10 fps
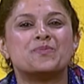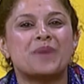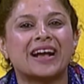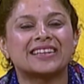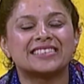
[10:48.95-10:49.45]

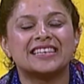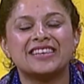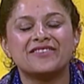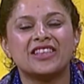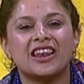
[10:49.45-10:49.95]
Back to
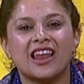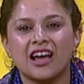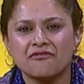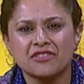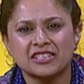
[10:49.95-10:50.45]
living the life
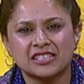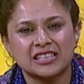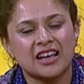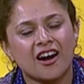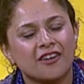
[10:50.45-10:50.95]
this
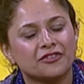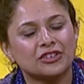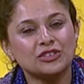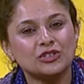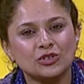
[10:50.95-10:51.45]

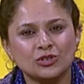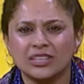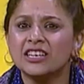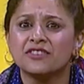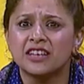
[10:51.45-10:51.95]

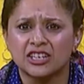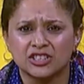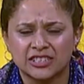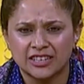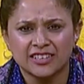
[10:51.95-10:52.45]
evening, I should
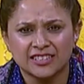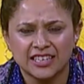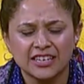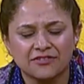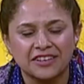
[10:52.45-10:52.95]
say, this
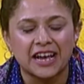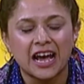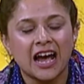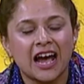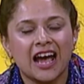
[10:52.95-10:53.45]
evening.
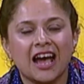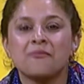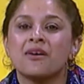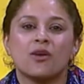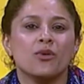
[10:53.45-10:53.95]

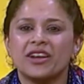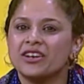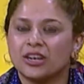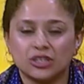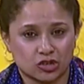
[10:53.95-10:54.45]
We're going to
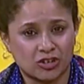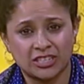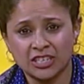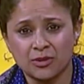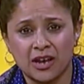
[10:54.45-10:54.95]
go straight to
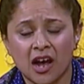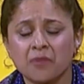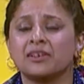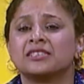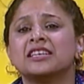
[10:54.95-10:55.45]
it. I'm
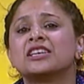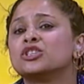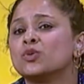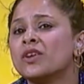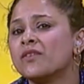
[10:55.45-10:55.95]
going to take you
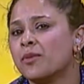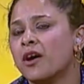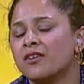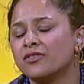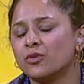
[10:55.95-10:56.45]
to another
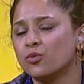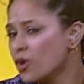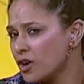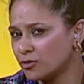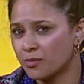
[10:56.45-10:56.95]
part of the
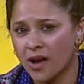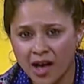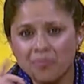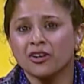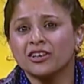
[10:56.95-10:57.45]
world, but I'm
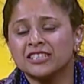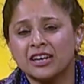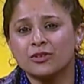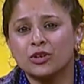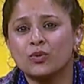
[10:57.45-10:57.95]
not going to
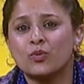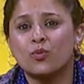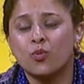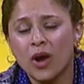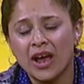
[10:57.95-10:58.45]
tell you
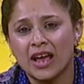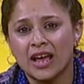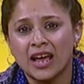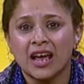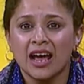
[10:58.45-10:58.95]
where.
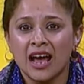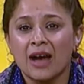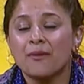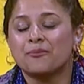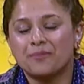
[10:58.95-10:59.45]

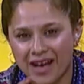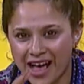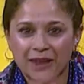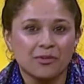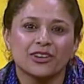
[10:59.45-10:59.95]

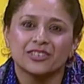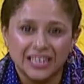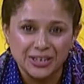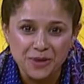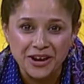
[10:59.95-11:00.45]
And I'm not going to tell
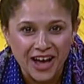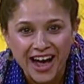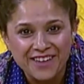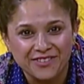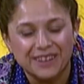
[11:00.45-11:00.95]
you when
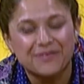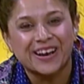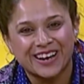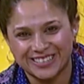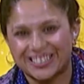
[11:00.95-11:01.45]
either,
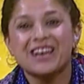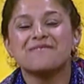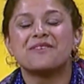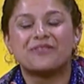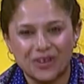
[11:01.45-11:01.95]
because
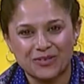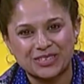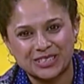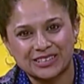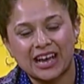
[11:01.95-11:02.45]
before we
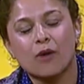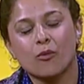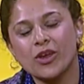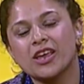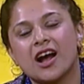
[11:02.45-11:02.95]
do that,
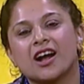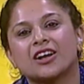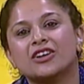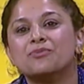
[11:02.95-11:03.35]
we are going to